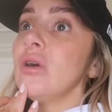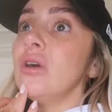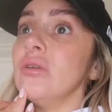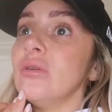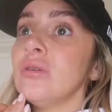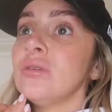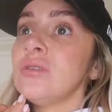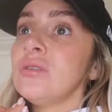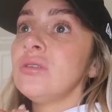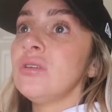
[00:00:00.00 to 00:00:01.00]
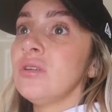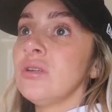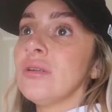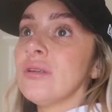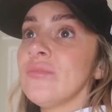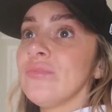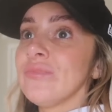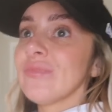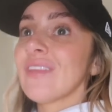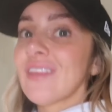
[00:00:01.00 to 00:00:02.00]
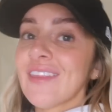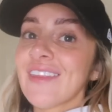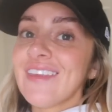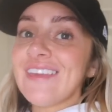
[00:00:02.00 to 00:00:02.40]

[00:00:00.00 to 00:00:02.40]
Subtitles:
okay, let's have a look at Zante. And then this came up and we were like,